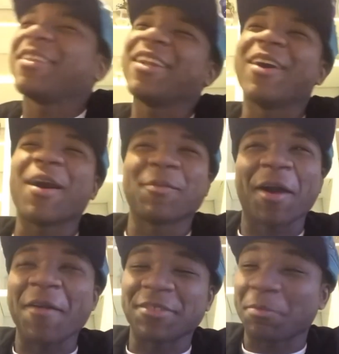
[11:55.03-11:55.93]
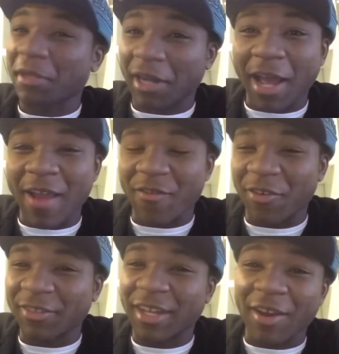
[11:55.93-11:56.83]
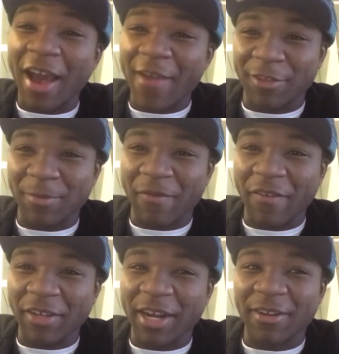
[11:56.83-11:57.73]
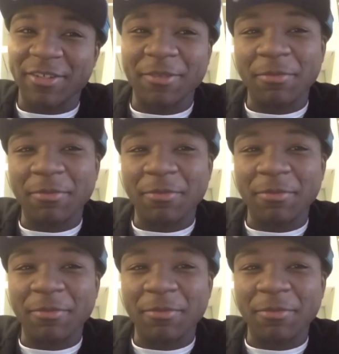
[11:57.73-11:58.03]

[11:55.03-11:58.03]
you know, I obviously played Hyvel, and how is my favorite character,